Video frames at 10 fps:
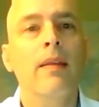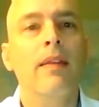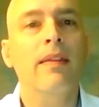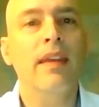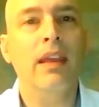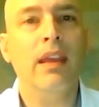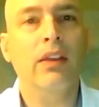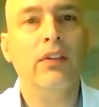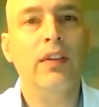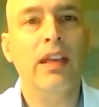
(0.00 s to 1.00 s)

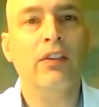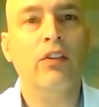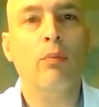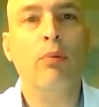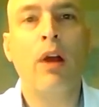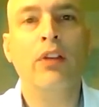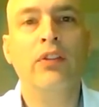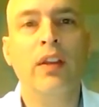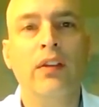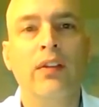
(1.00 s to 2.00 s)
This is the
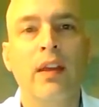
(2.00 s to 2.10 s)
process